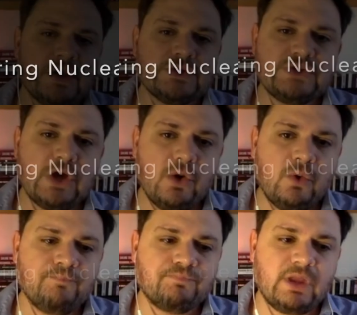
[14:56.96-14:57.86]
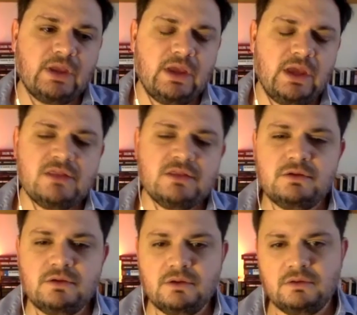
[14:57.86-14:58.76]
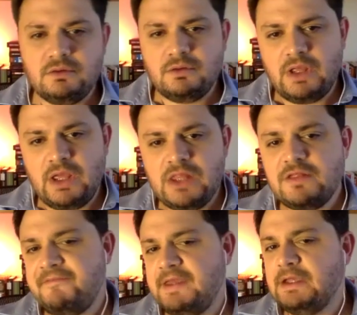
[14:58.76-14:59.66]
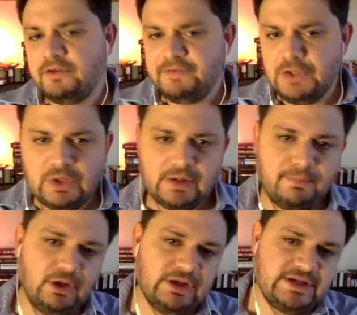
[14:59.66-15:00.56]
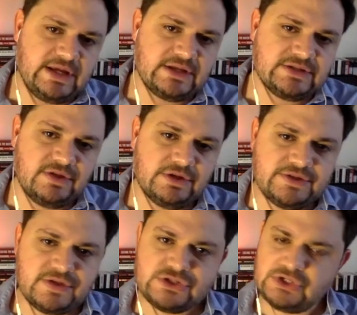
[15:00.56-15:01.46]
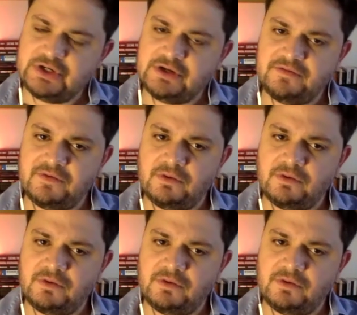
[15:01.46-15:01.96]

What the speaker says: So in the field of nuclear politics, there's this sort of